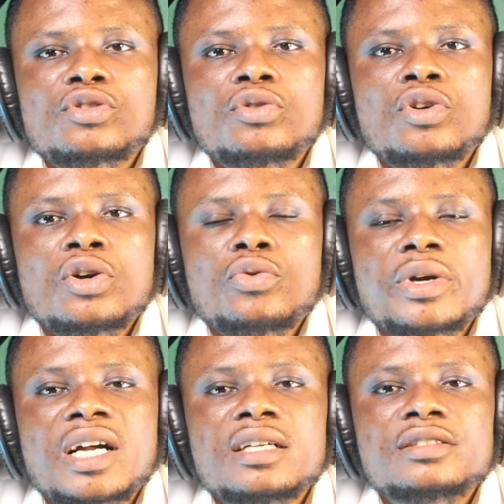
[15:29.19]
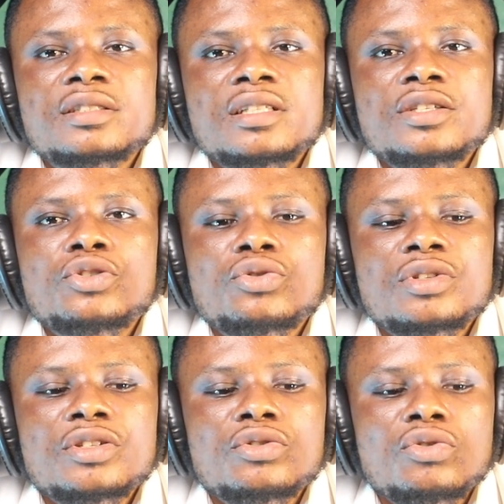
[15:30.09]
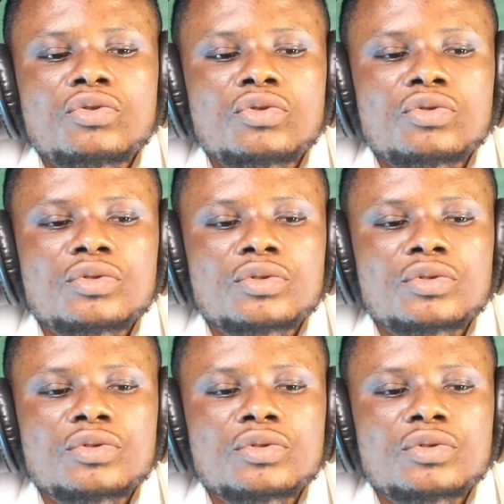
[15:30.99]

So we can't really truly know